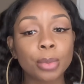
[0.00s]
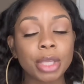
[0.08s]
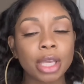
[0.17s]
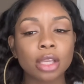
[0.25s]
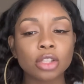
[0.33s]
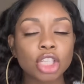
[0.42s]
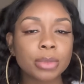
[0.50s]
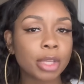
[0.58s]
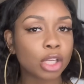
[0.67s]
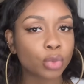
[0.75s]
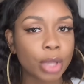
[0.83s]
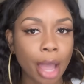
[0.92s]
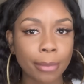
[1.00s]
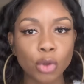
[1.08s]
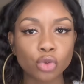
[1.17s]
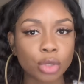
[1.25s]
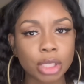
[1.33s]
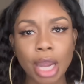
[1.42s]
because we got
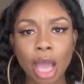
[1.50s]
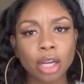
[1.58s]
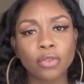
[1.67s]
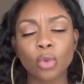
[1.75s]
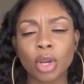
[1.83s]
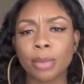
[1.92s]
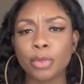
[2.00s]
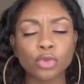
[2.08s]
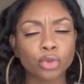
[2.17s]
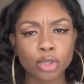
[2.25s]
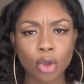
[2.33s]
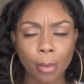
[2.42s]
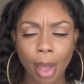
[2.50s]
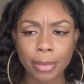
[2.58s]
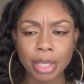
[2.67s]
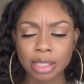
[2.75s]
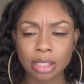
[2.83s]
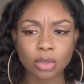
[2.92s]
mutuals, and I don't even want the mutuals knowing my
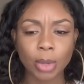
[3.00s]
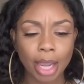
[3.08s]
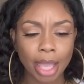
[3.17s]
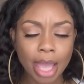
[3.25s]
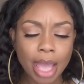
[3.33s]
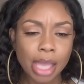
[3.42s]
business, right?